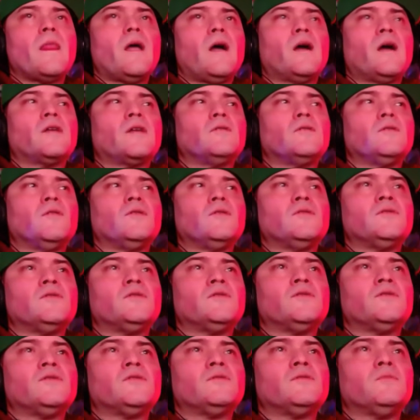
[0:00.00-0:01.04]
I don't know.
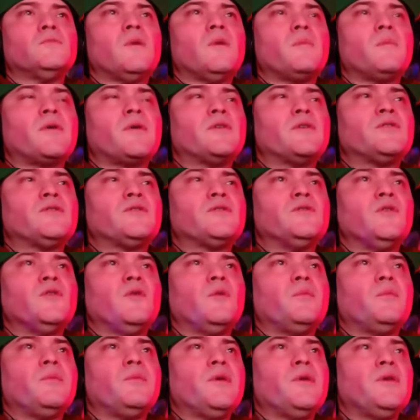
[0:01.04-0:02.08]
This is just my
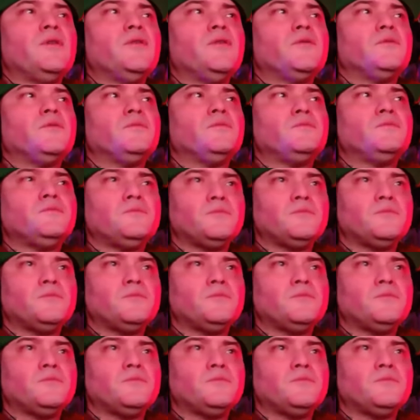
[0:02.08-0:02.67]
personal opinion.